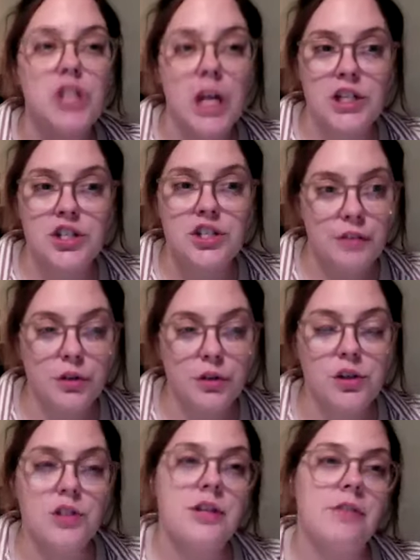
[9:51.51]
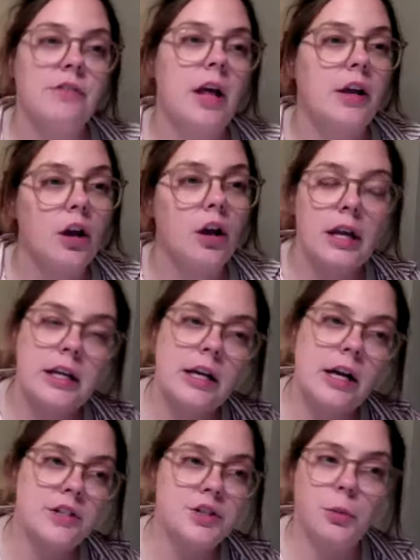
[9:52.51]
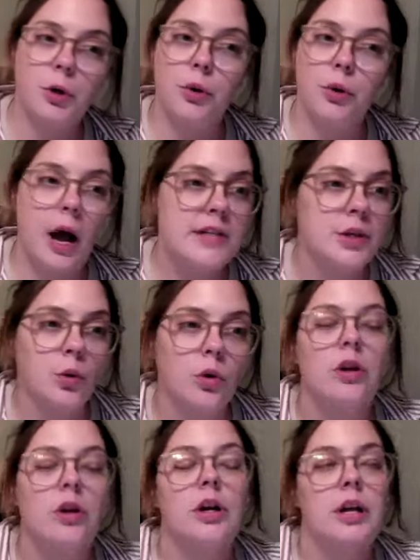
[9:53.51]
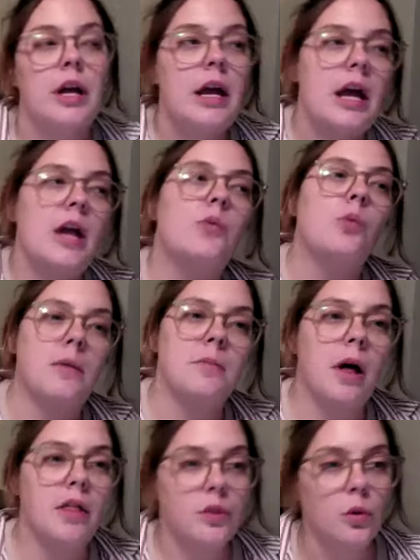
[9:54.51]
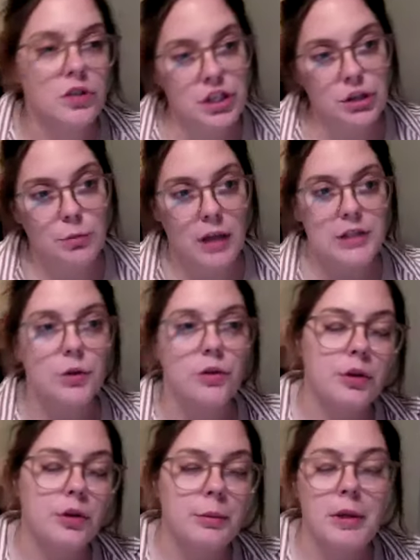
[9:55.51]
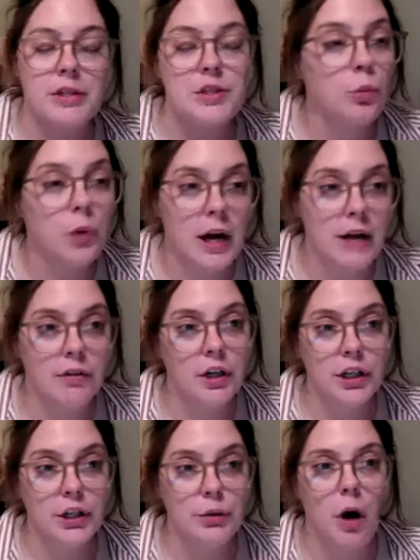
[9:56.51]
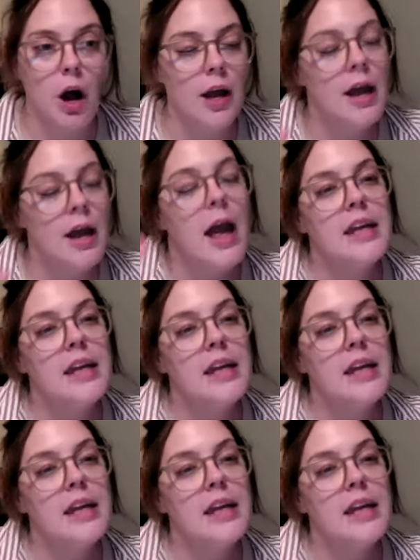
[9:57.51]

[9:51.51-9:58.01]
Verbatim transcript: change the filters of like any customer who hasn't ordered in one month or two months or three months or whatever you want.